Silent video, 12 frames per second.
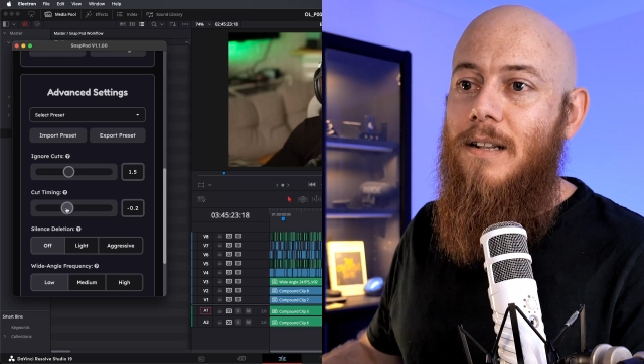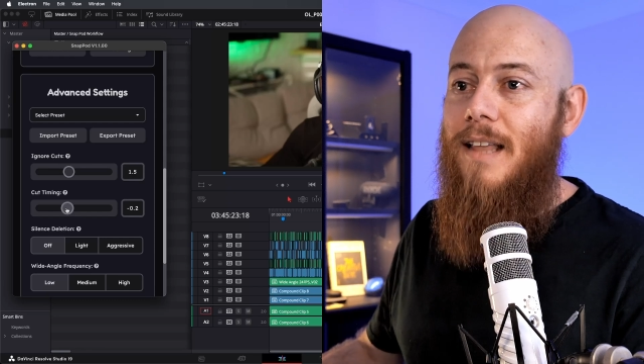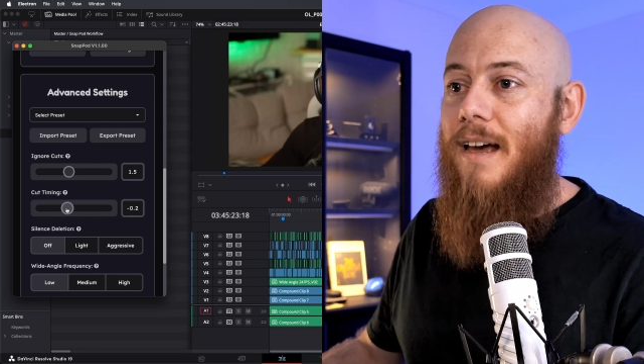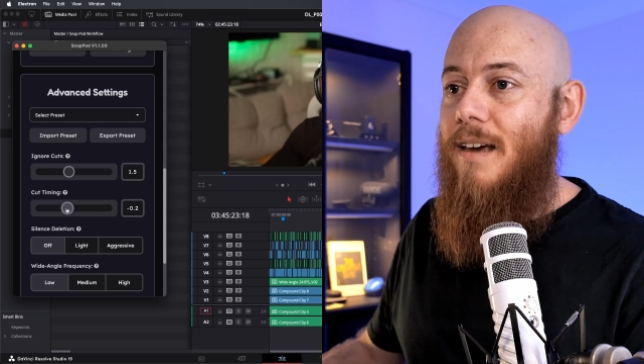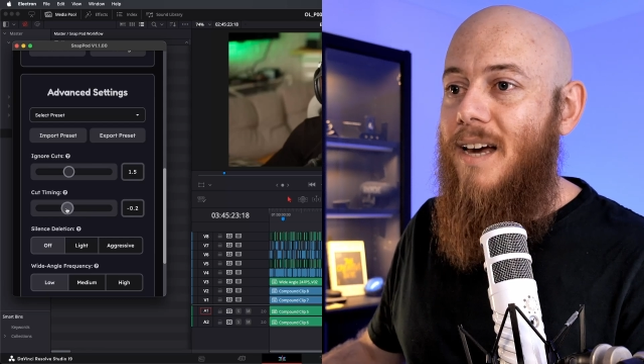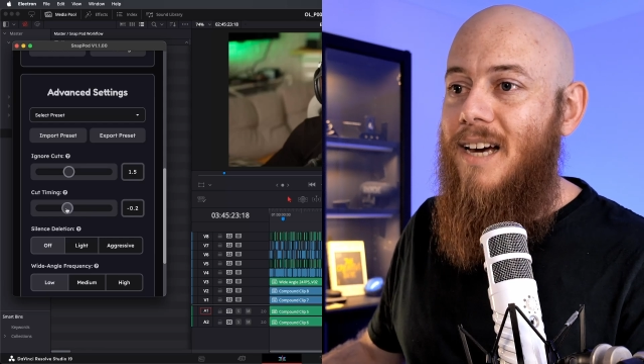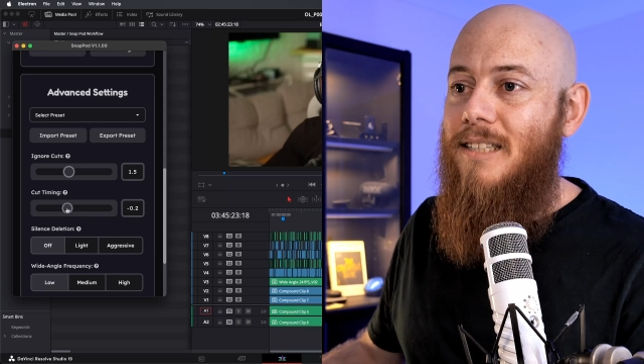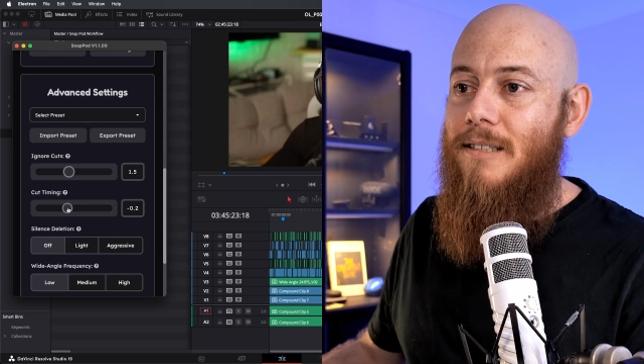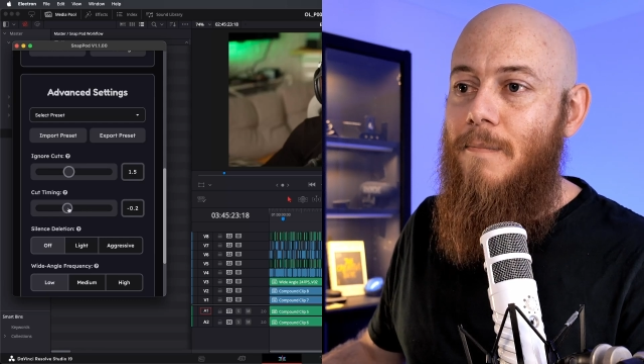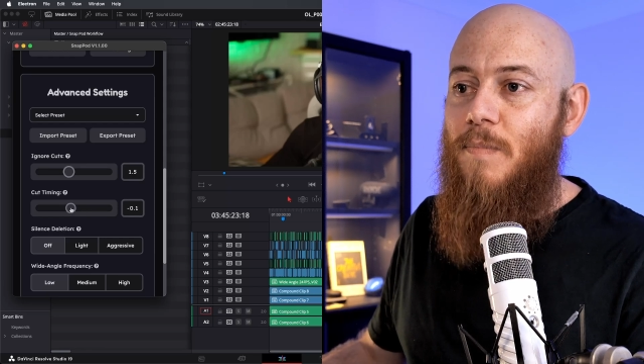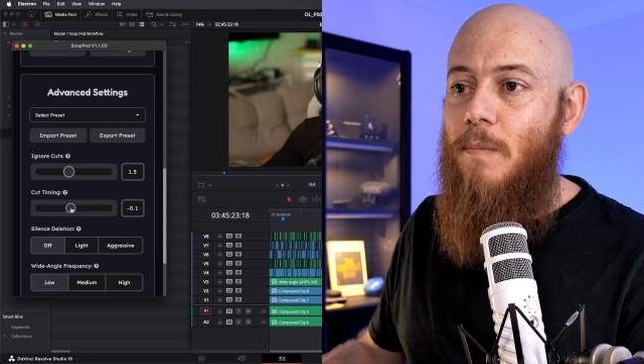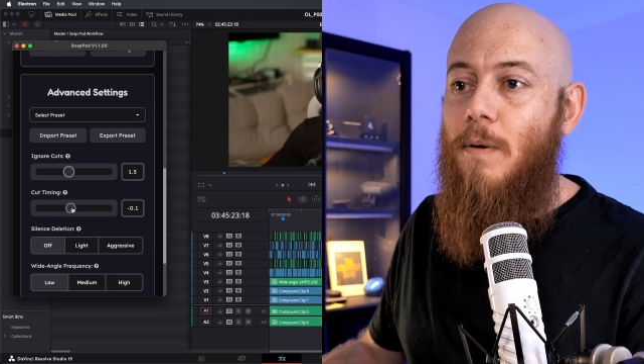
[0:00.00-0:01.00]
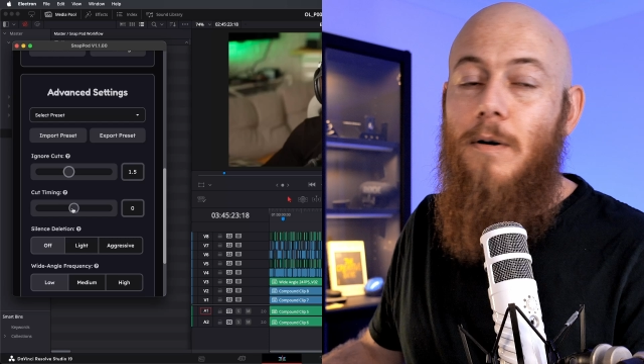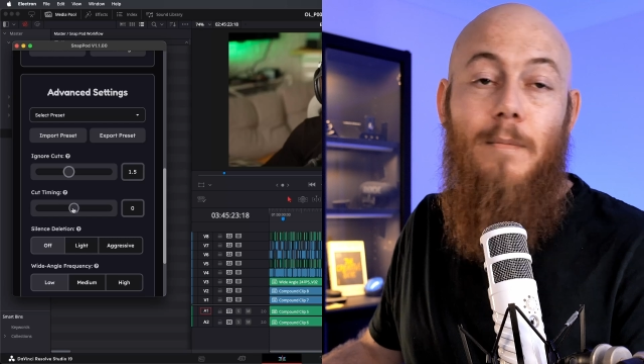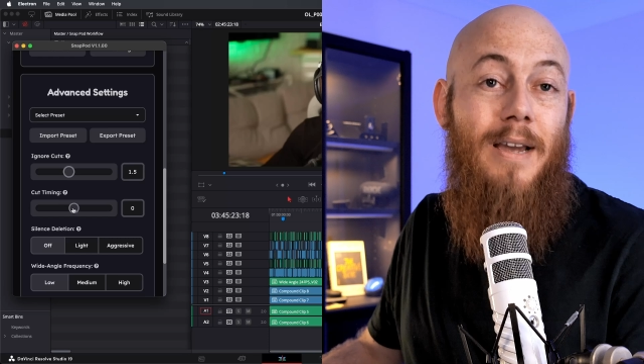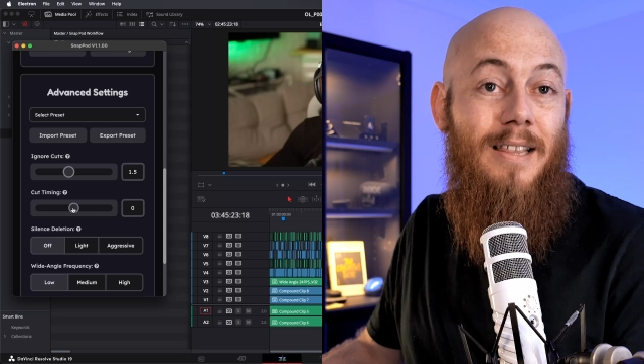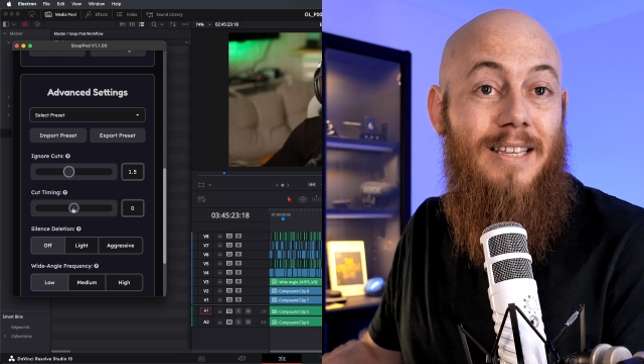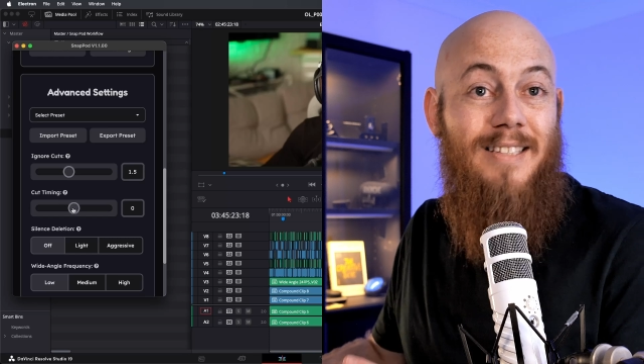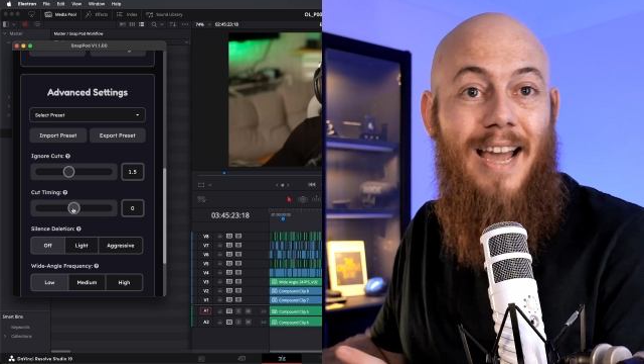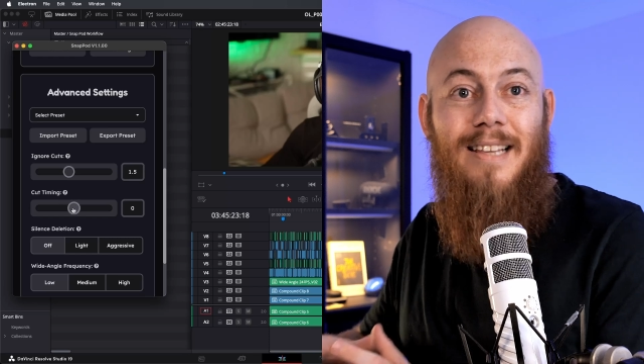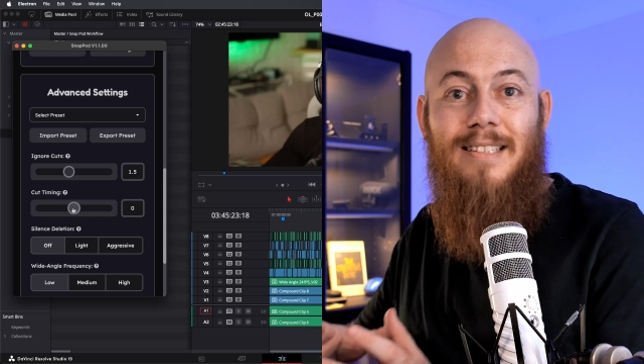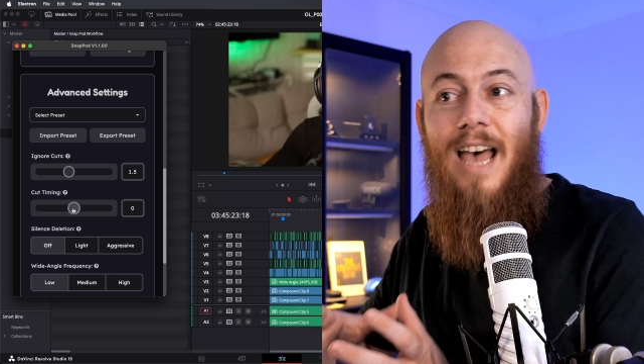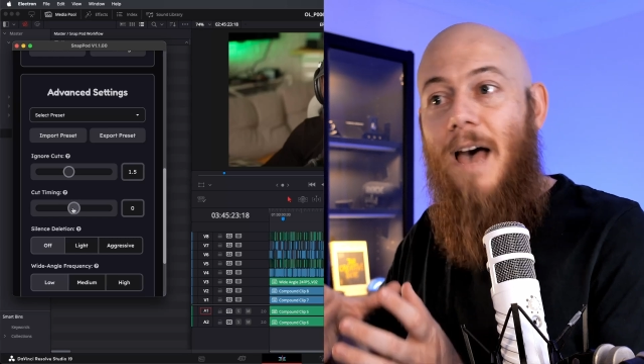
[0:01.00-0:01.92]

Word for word: In that case, we want to make these edits